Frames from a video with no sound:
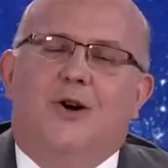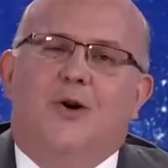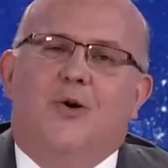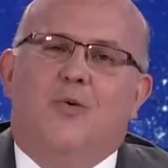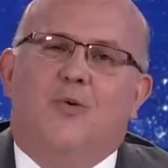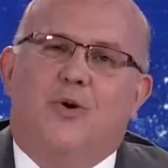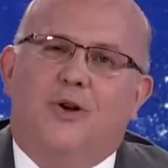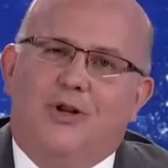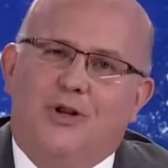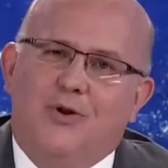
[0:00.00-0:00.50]

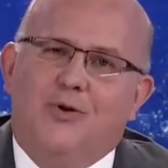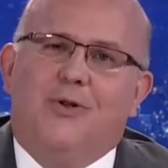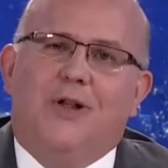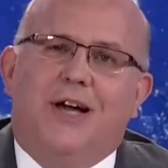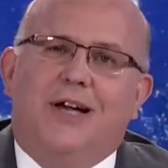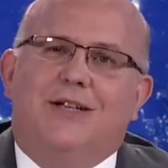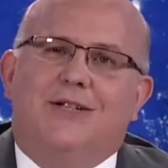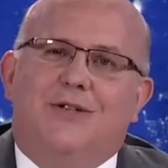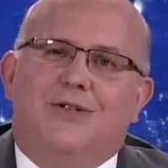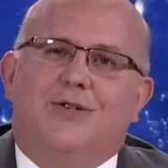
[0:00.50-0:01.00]
Would you
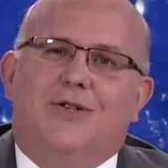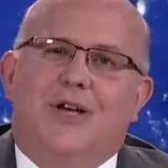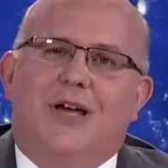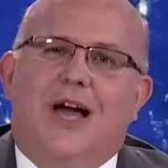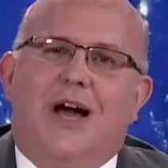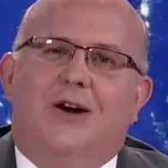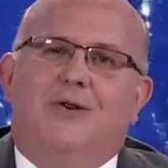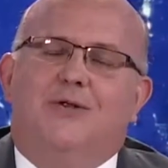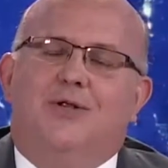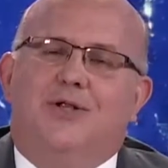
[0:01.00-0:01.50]
like to see
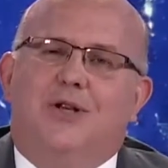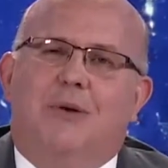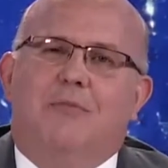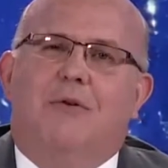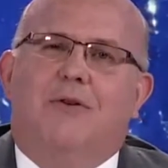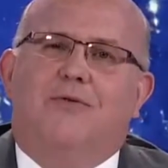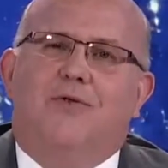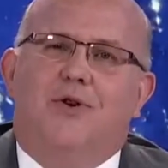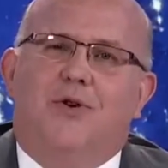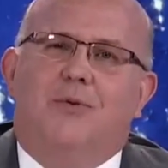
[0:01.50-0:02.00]
how some
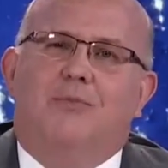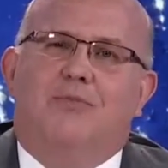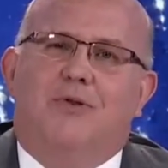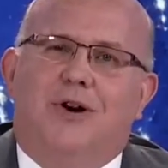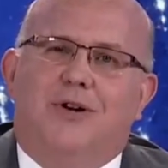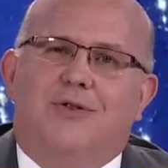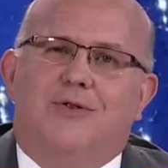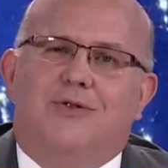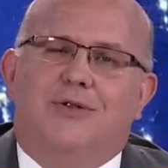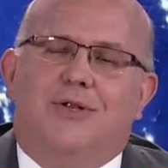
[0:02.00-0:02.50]
of your
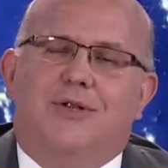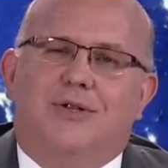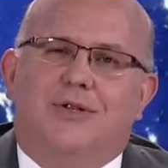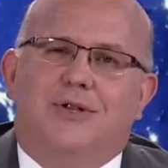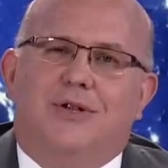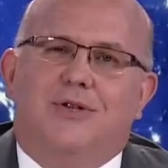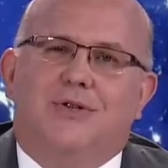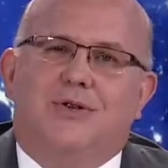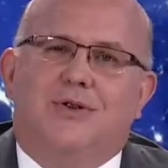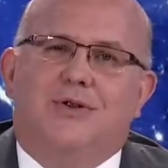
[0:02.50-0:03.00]
brothers and
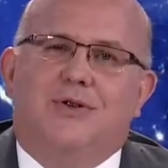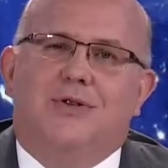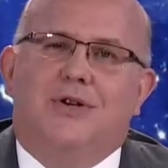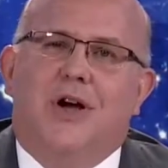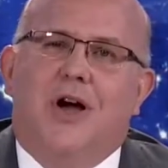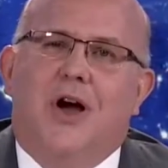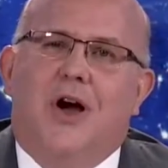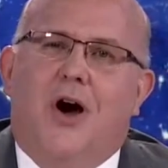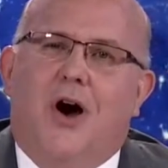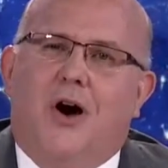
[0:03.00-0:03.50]
sisters
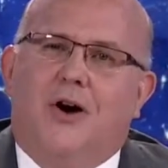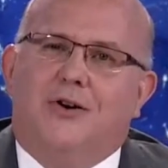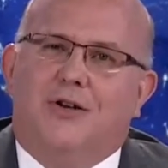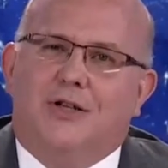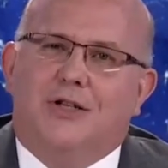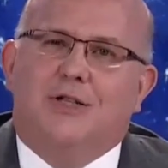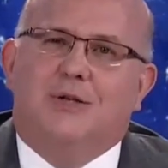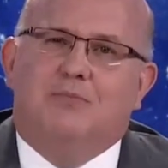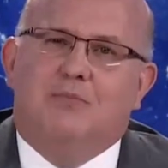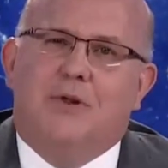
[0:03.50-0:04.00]
are
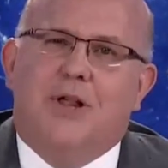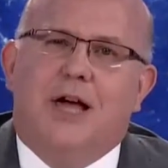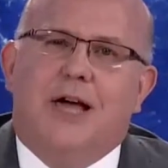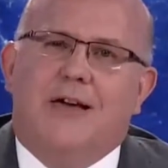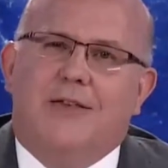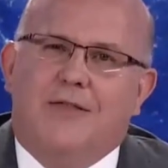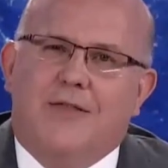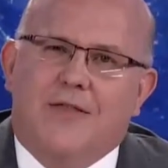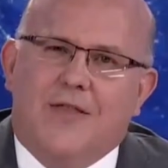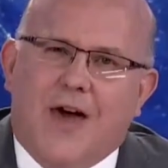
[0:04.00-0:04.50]

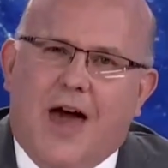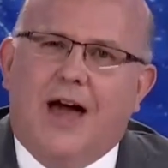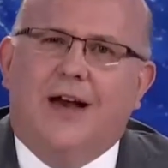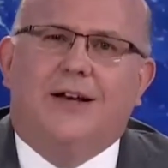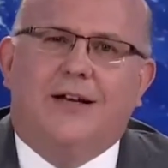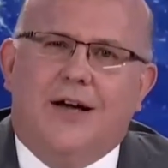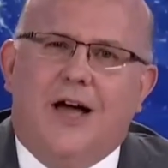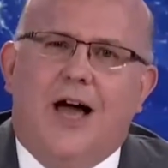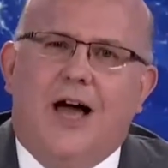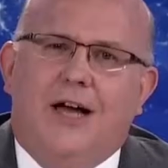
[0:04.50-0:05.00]
displaying
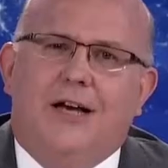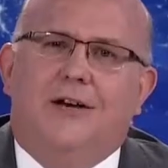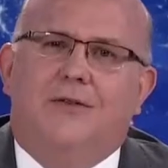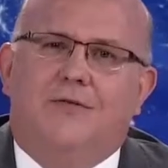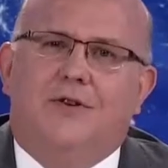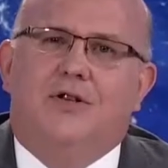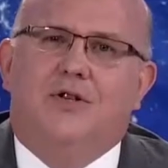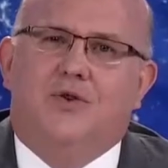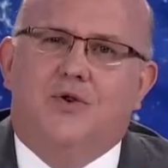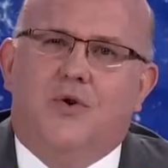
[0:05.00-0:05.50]
that kind of
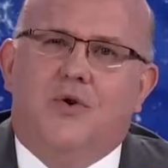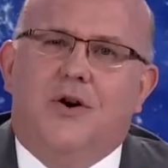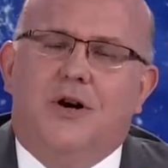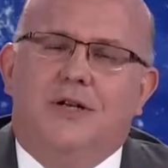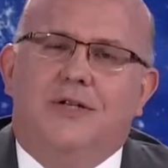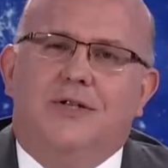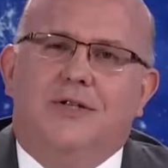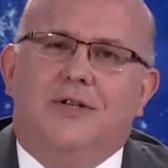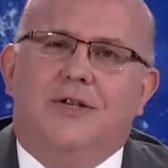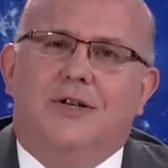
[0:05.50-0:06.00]

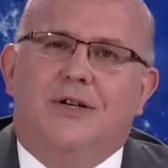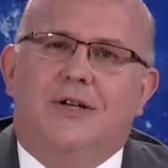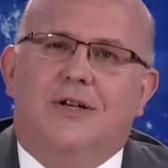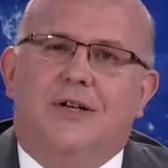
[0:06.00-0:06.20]
endurance?